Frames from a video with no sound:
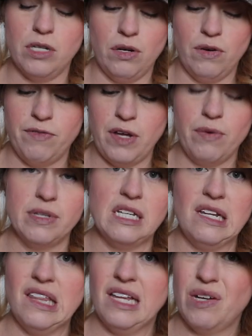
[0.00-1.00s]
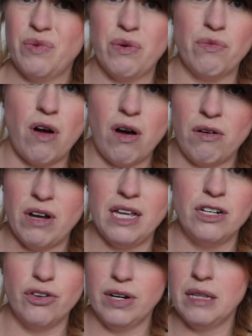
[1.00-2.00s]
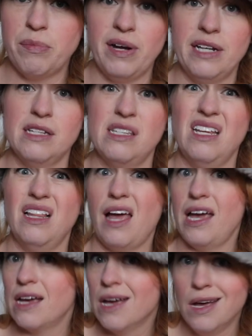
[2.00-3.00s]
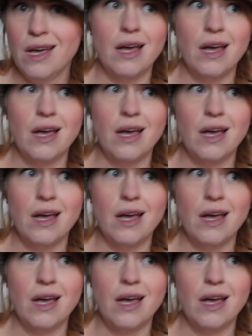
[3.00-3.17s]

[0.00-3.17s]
you know, if there was anything that went wrong during the pregnancy, like